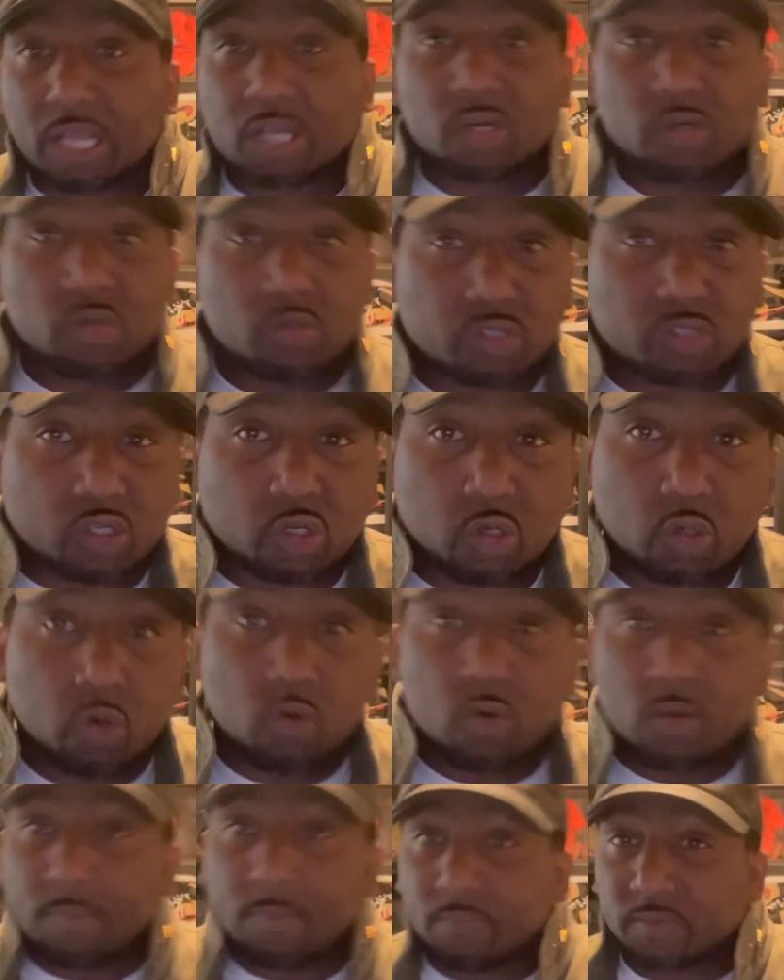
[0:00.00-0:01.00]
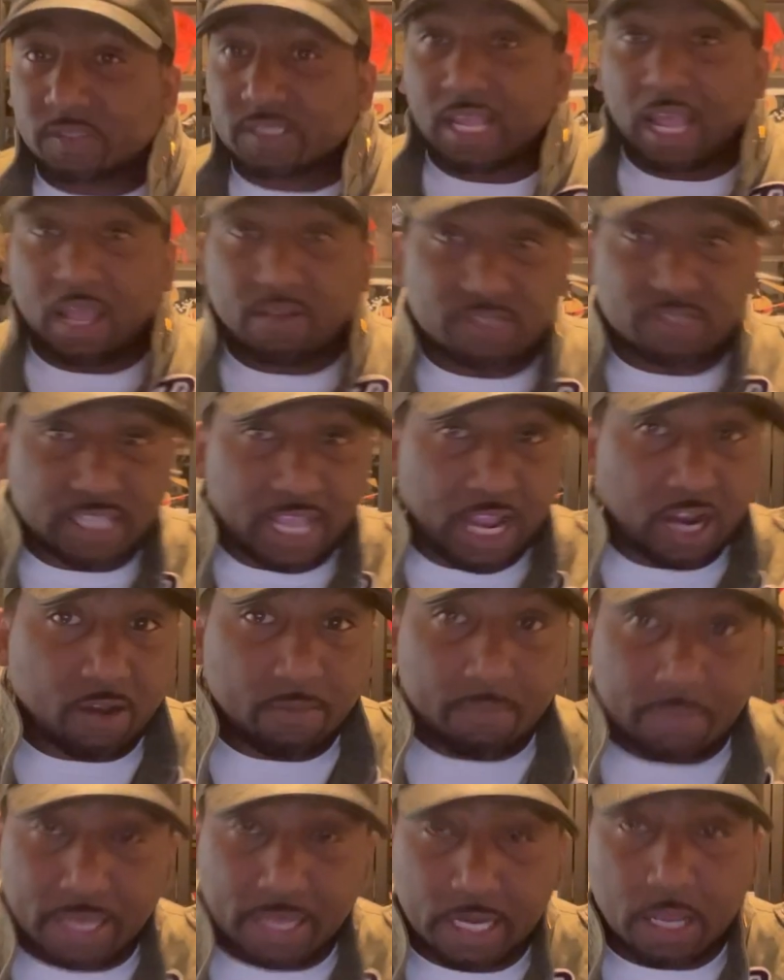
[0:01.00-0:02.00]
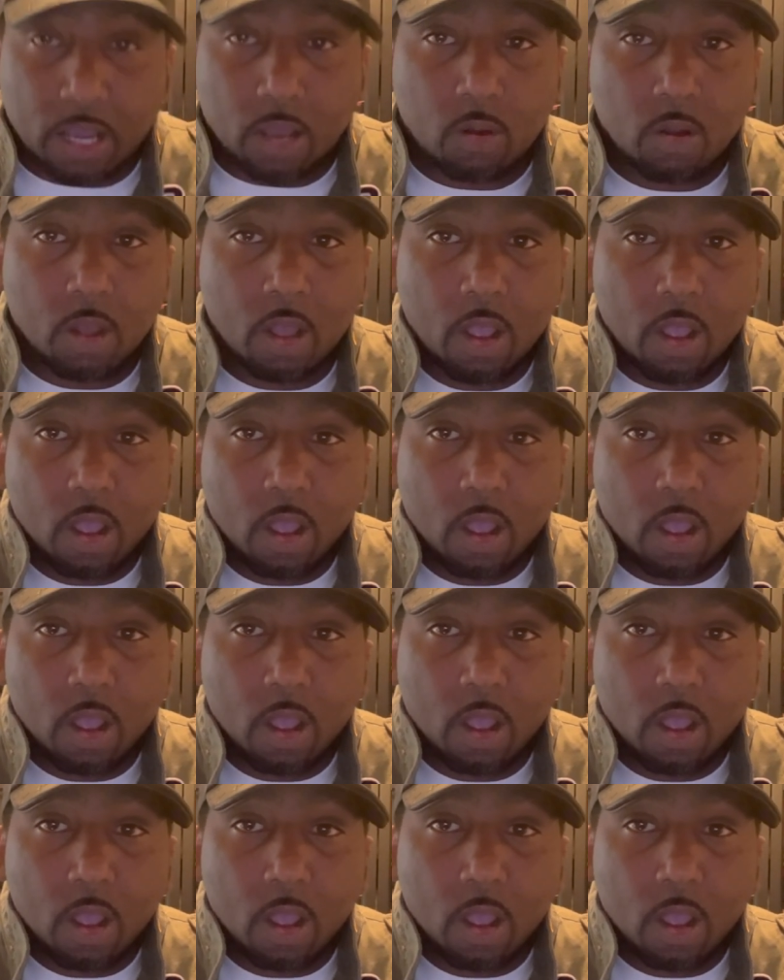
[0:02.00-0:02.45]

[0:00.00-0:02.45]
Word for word: school in South Sacramento.